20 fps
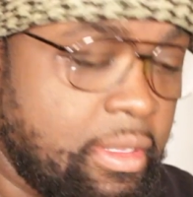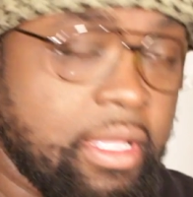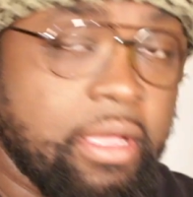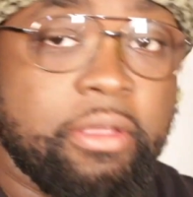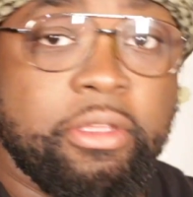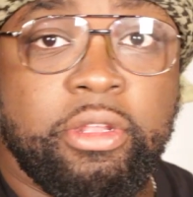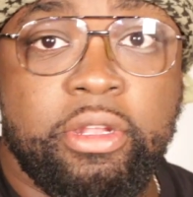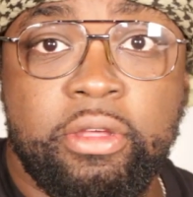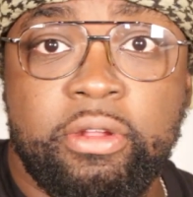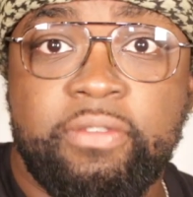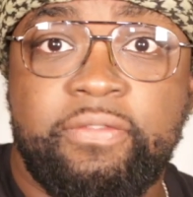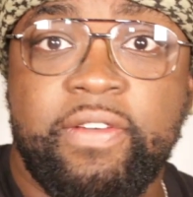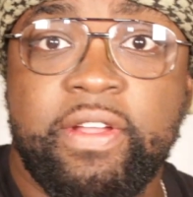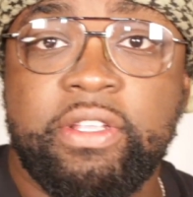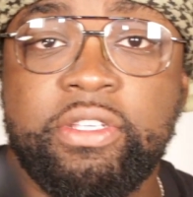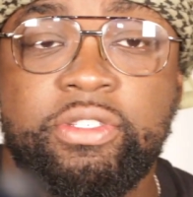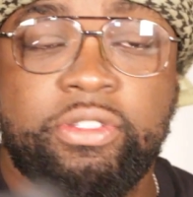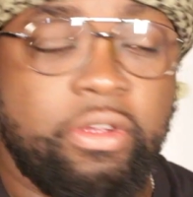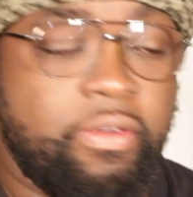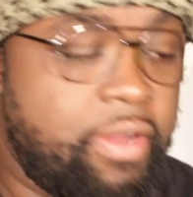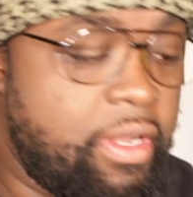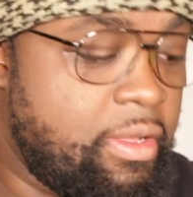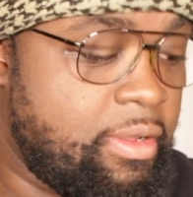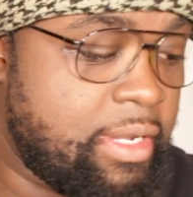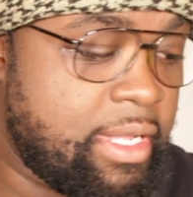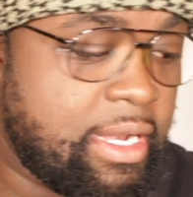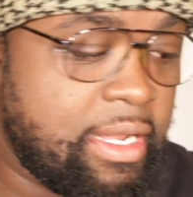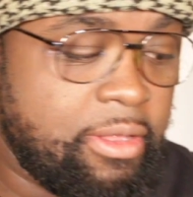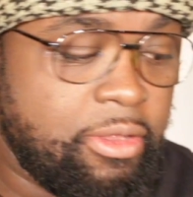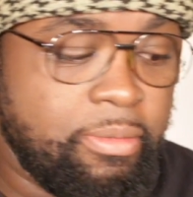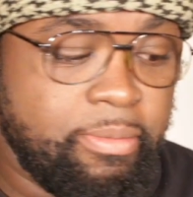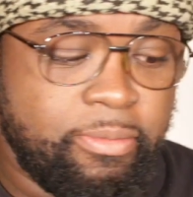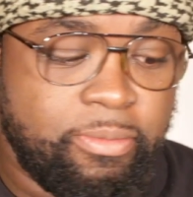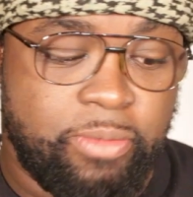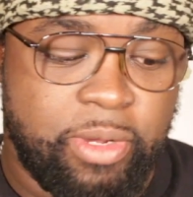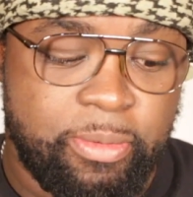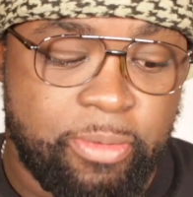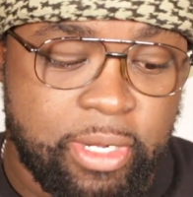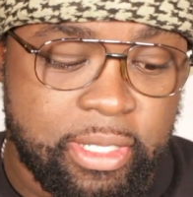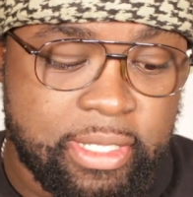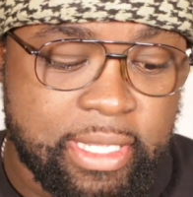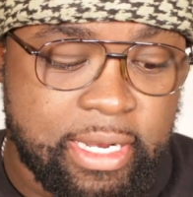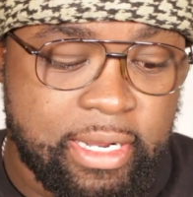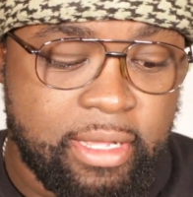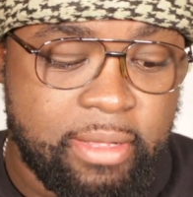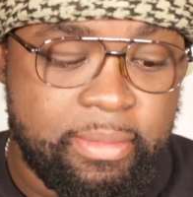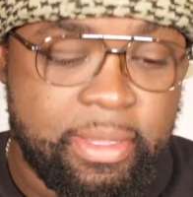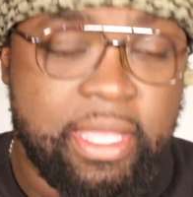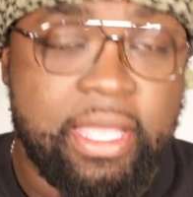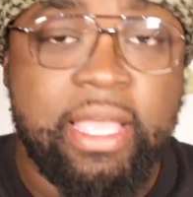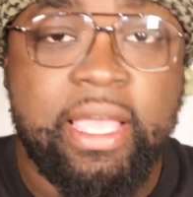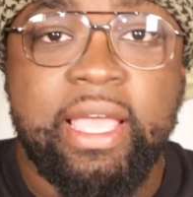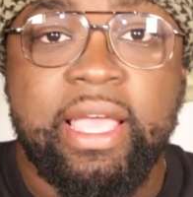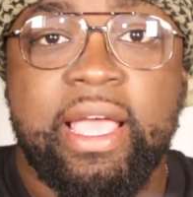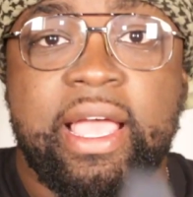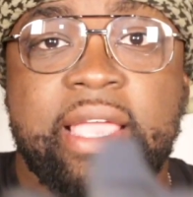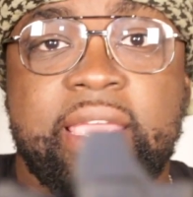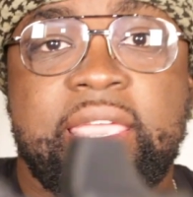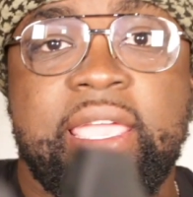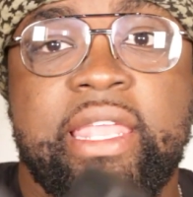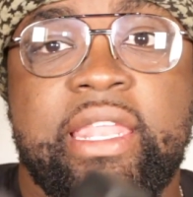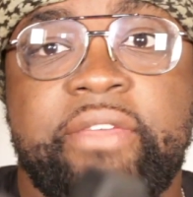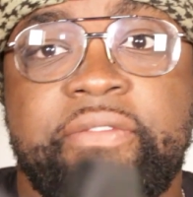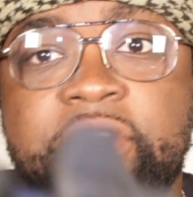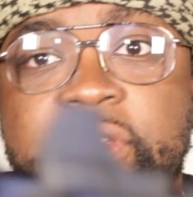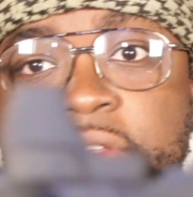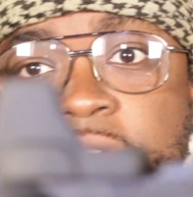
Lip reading: You know the funny story though, now that we brought that up, I can't even